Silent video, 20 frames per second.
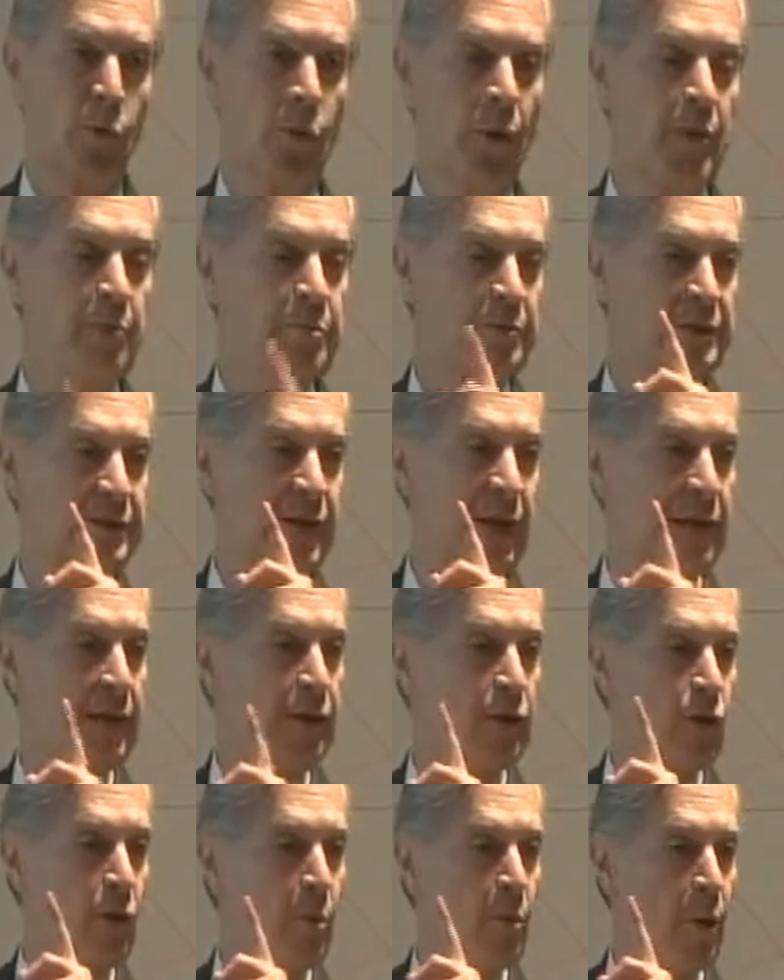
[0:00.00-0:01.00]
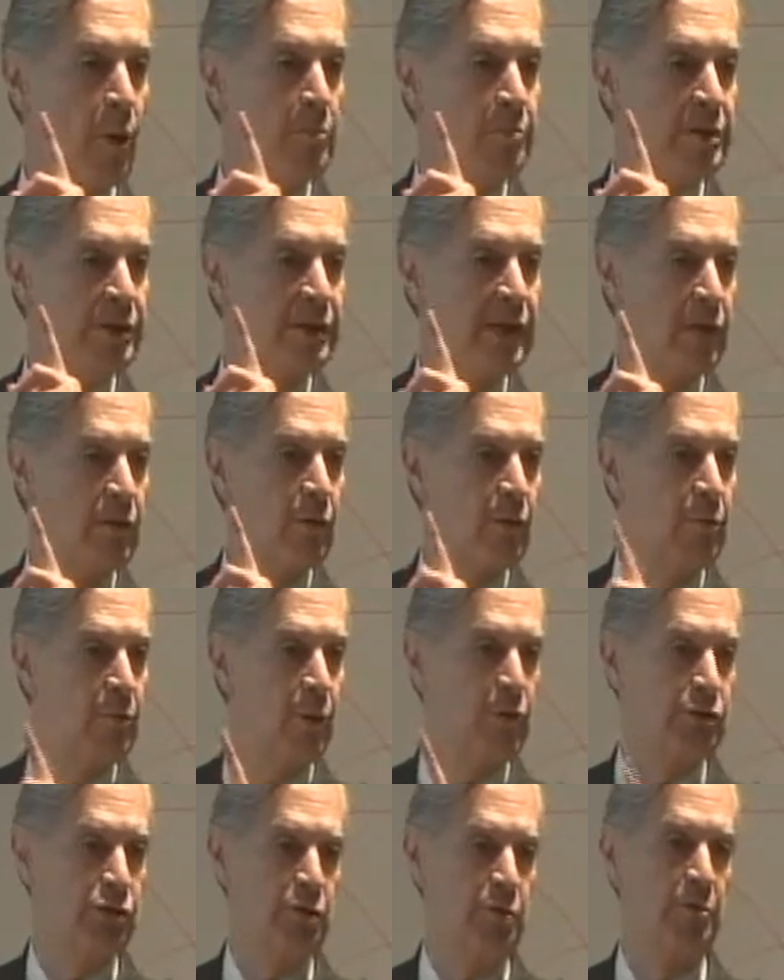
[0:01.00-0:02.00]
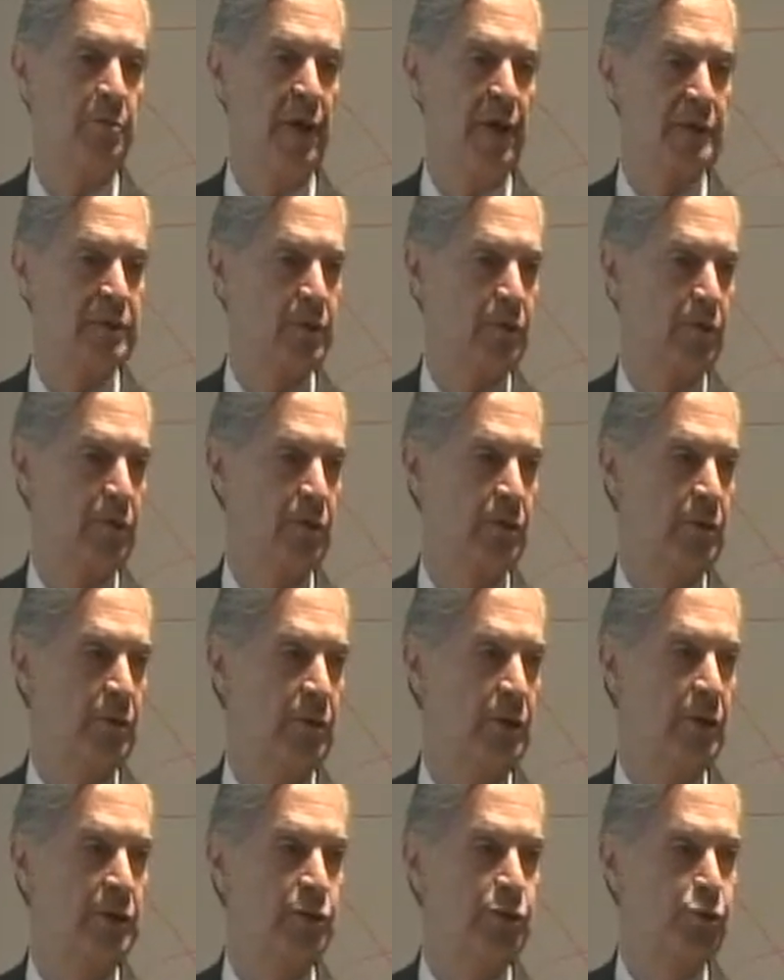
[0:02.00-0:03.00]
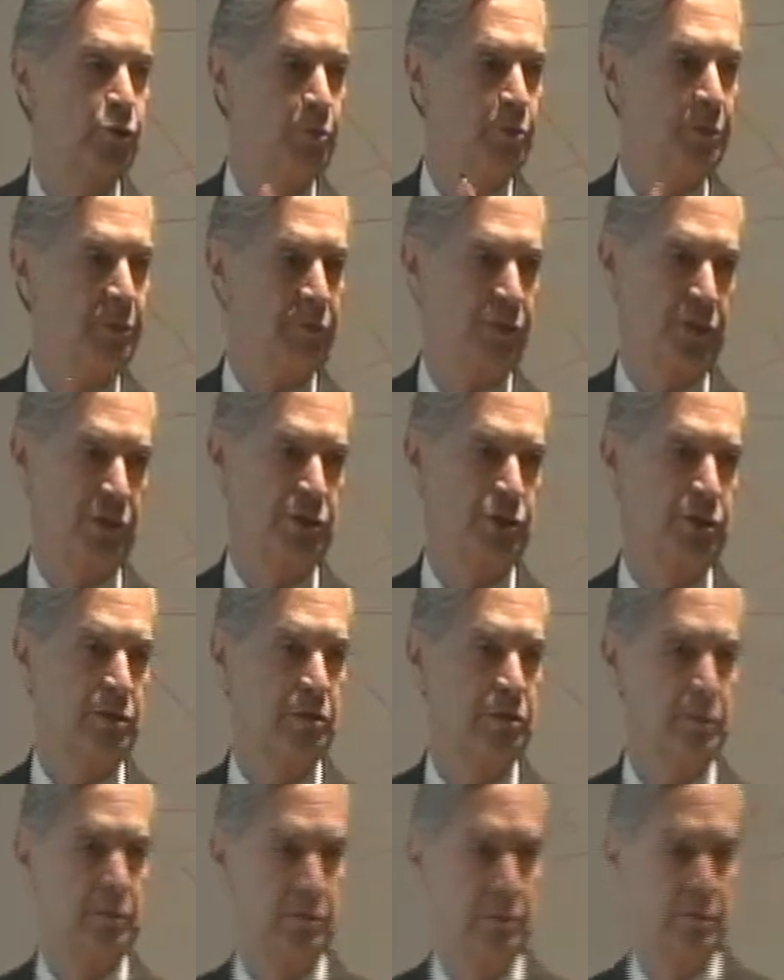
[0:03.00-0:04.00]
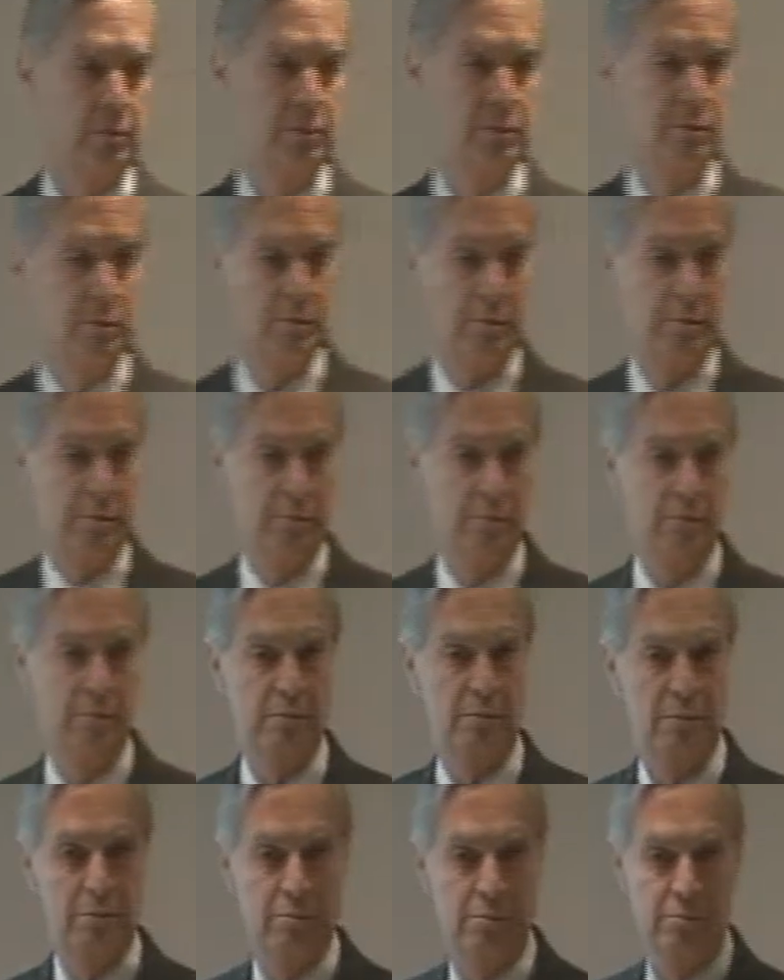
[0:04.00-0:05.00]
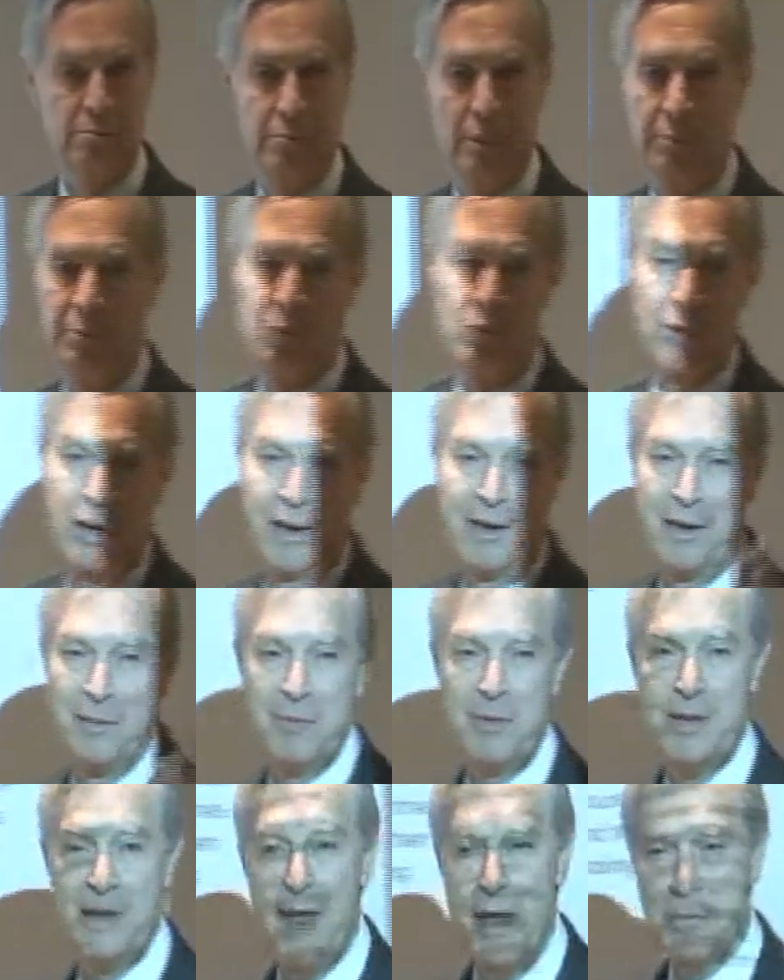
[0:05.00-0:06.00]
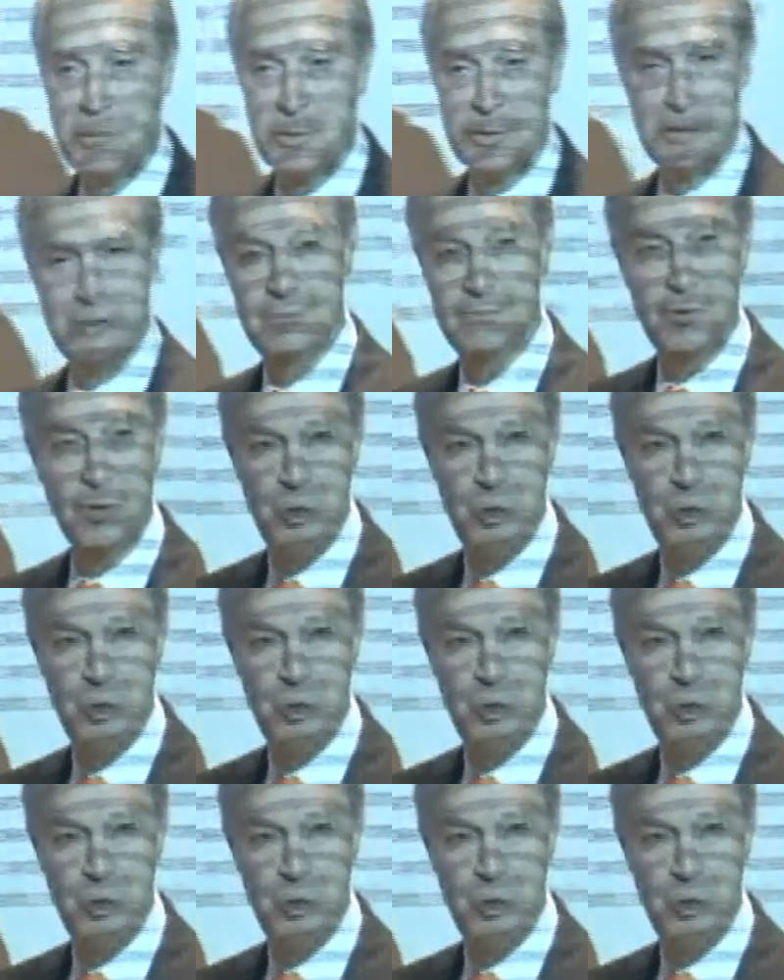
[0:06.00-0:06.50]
1%, the top 1% of the population in Mexico is super rich. I mean, you can give me names.